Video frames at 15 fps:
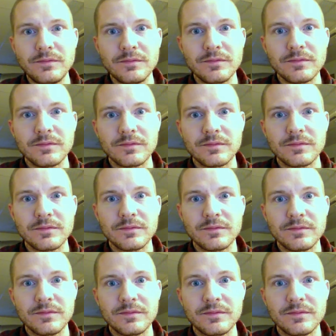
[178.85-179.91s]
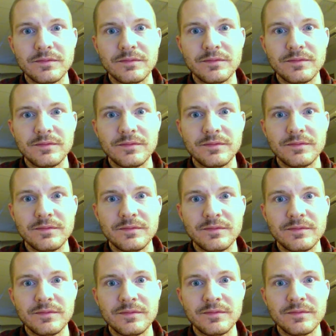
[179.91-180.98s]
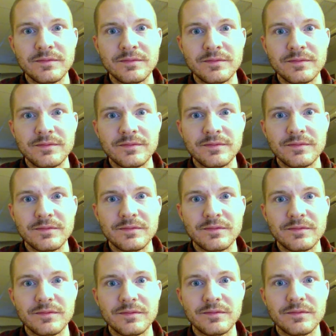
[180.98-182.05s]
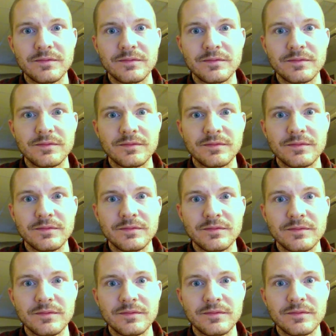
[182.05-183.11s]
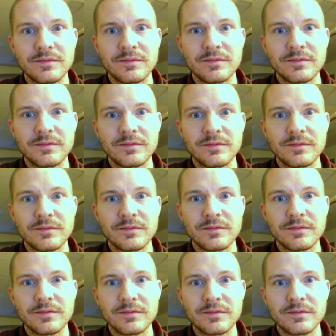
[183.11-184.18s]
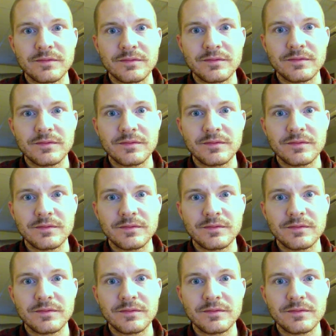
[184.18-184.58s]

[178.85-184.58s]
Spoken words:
No words are spoken by the person on screen.